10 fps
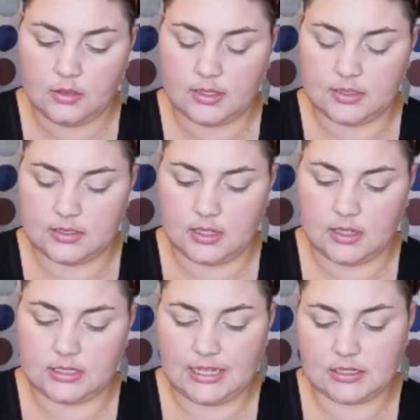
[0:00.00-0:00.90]
This is
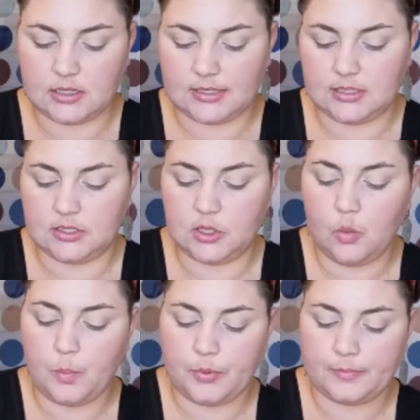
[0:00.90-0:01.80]
in Tantalizing
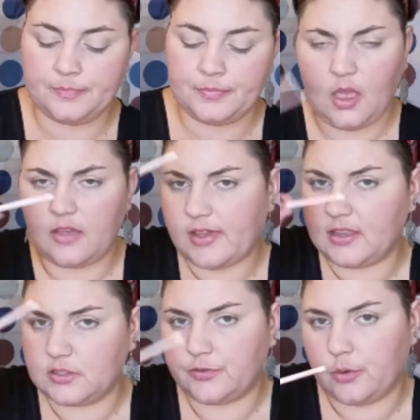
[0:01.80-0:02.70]
Taupe. I've
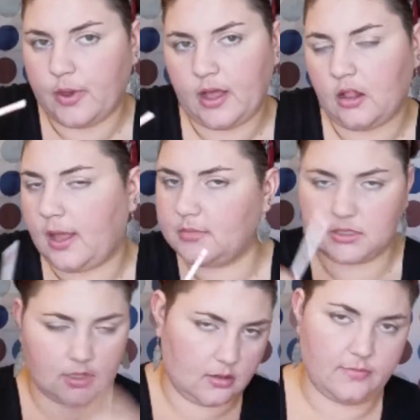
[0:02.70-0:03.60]
had this for a while. I'm
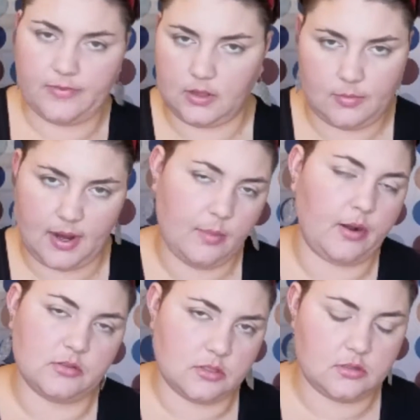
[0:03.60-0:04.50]
just going to fill in my
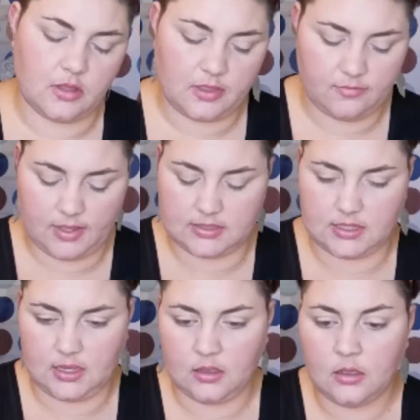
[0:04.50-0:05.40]
eyebrows. Nothing
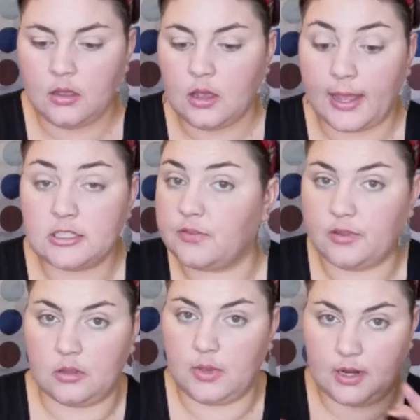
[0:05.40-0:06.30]
fancy. I just
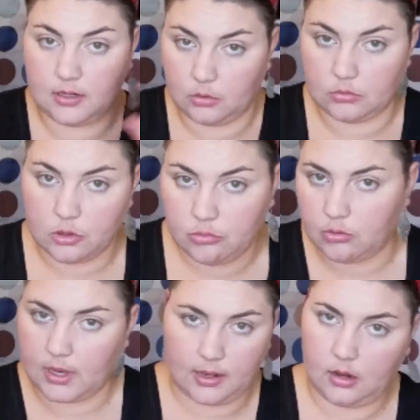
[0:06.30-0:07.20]
fill them in. I don't
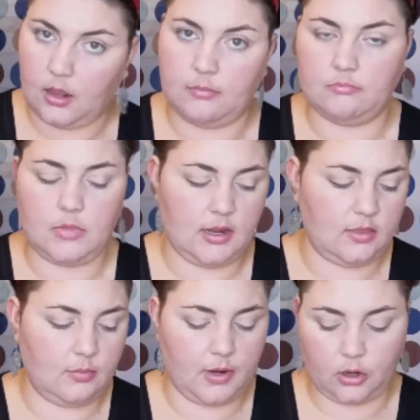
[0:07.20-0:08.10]
create
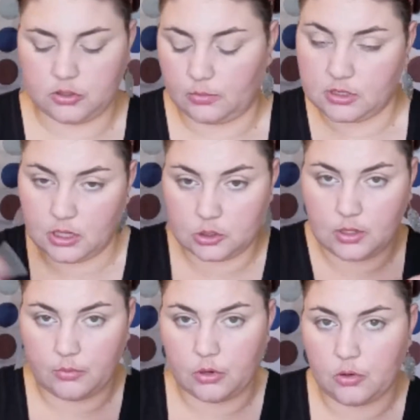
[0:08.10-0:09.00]
anything bigger. So I'm just going to do
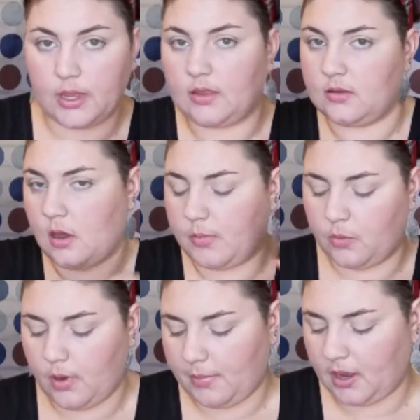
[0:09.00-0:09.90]
that real quick and then I'll
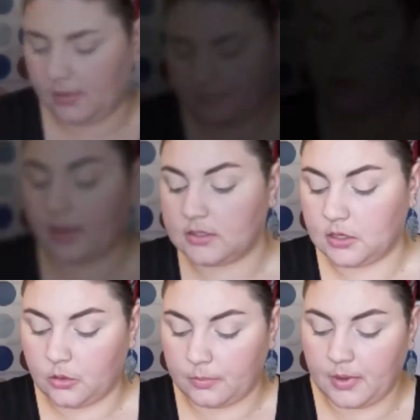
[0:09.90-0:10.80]
be right back. Okay,
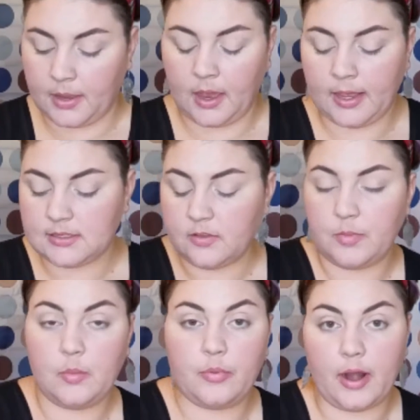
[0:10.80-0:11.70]
so my eyes have
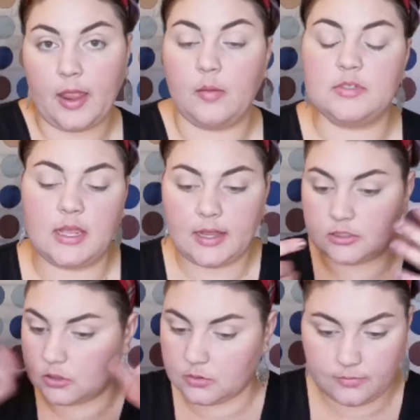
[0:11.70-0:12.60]
been primed and I
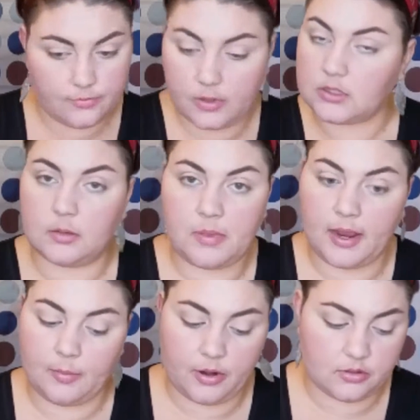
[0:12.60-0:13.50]
just filled in
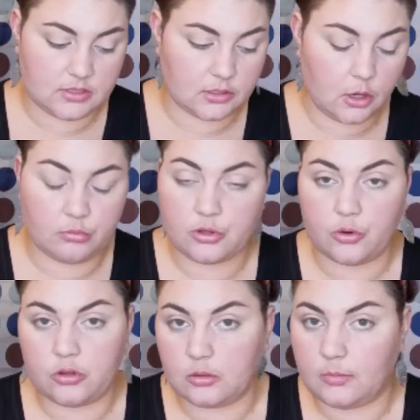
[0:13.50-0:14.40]
my eyebrows and combed
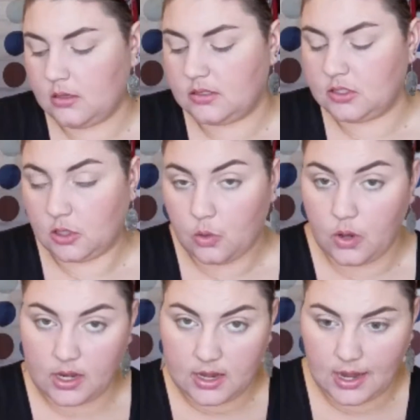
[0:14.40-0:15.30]
through them.
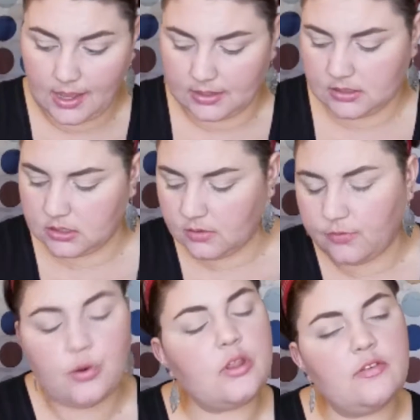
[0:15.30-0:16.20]
So next,
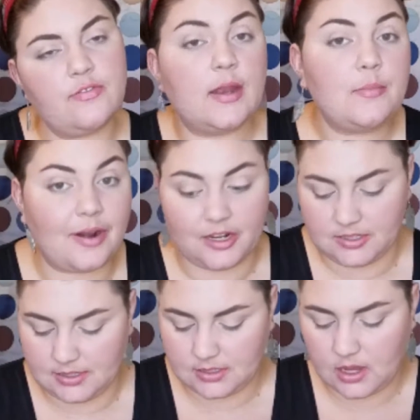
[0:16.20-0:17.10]
for the fun
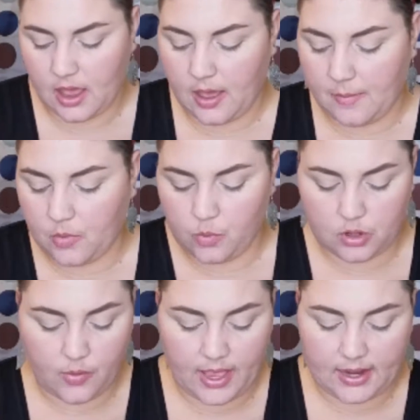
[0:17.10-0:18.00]
parts,
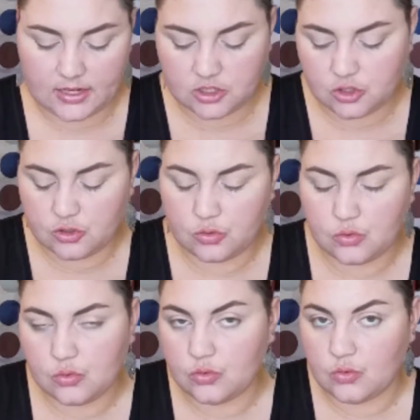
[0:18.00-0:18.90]
we'll go ahead and
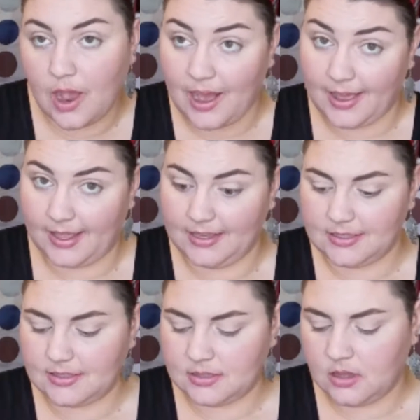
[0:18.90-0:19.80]
do
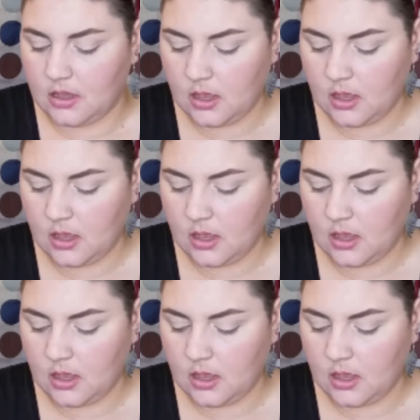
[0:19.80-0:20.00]
eyes.